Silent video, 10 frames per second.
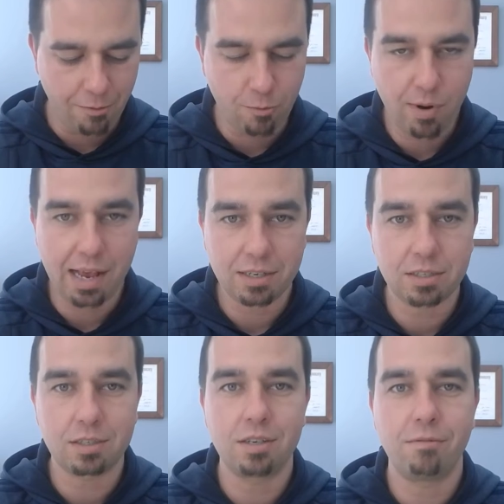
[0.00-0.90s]
I
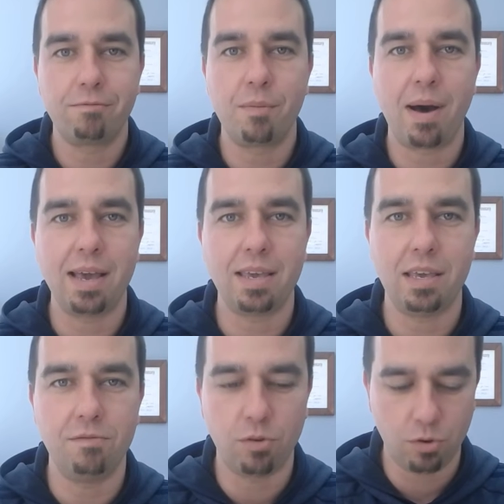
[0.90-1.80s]
rest from my
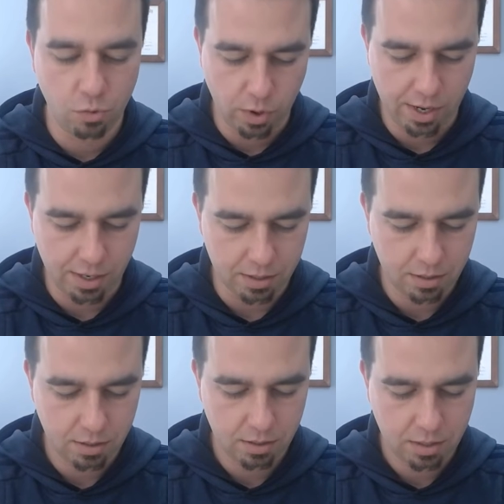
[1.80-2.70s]
evil
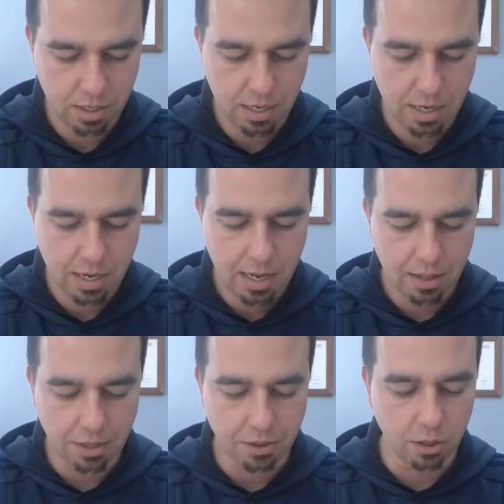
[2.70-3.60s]
ways.
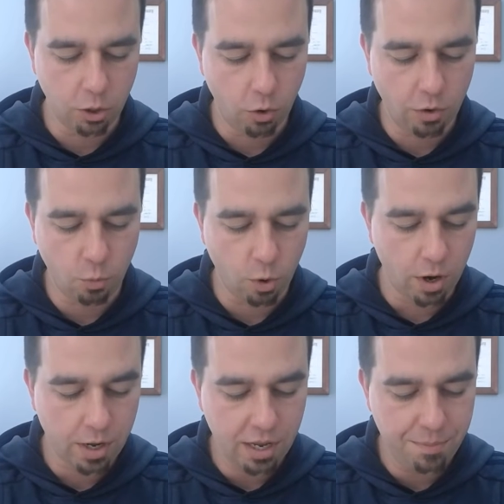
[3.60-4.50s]
Let the Lord
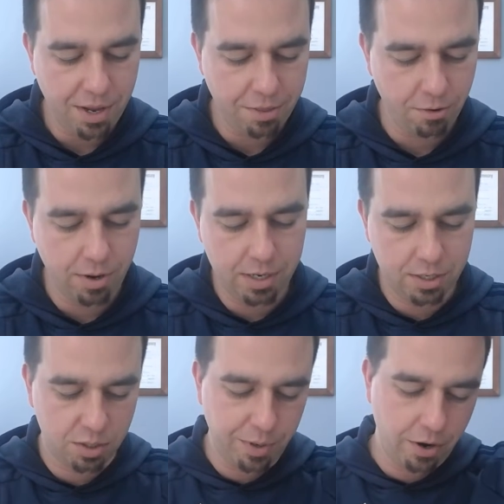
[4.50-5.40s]
work in me through
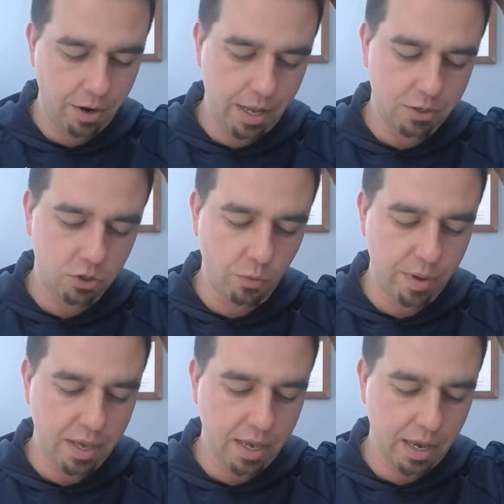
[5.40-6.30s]
his Spirit, and so
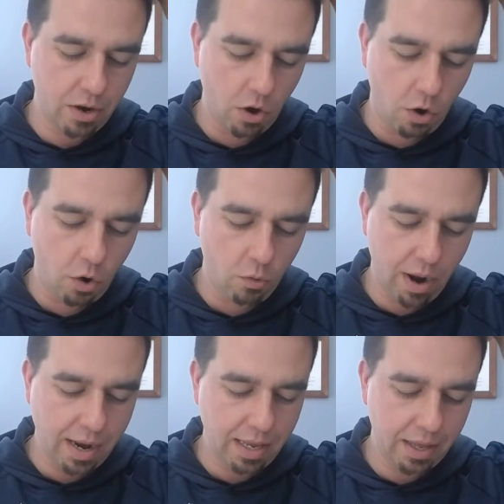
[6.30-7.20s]
begin
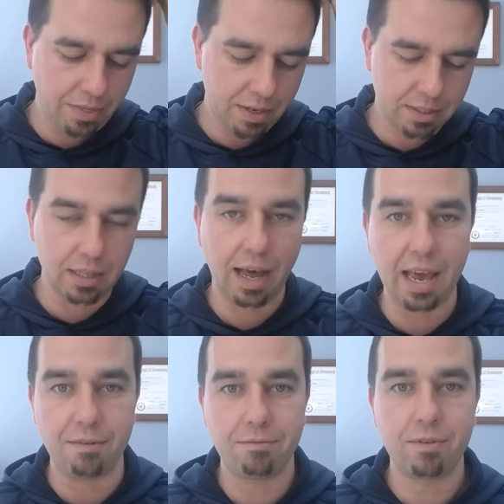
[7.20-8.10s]
already in this
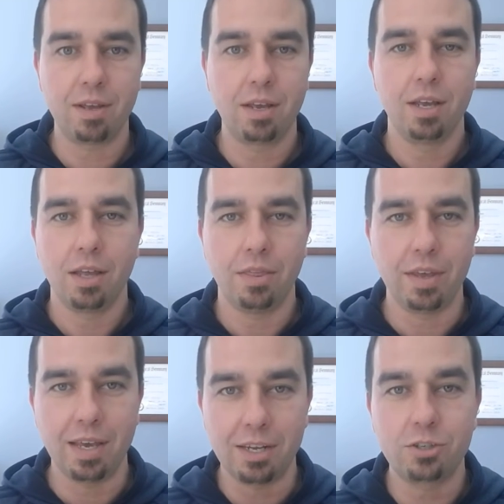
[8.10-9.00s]
life
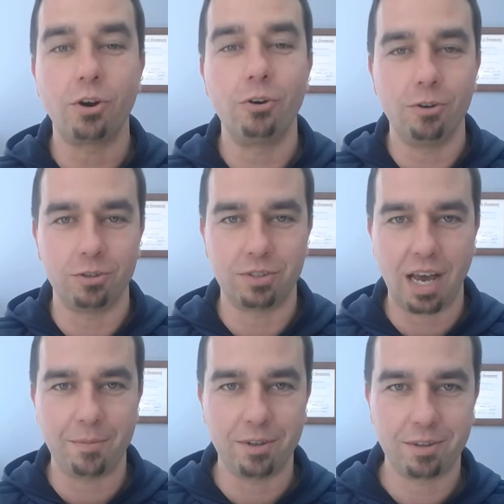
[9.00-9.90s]
the eternal
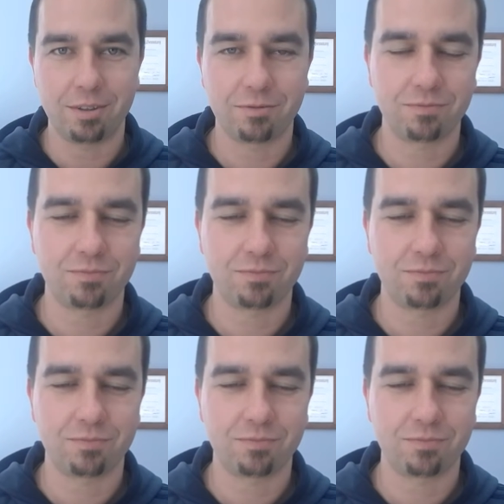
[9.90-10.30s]
Sabbath.